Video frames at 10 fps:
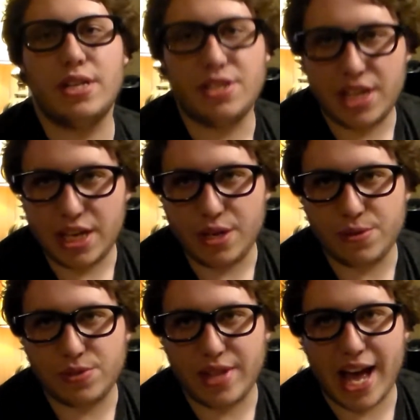
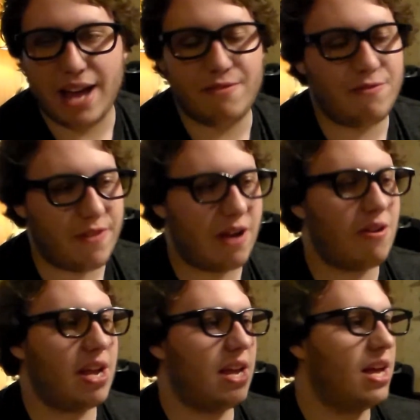continues that
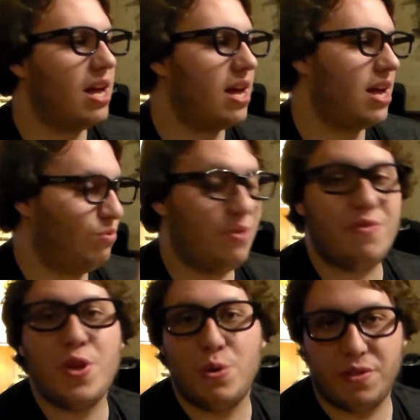very
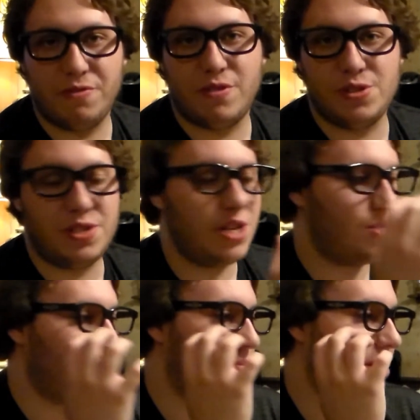review of the first issue,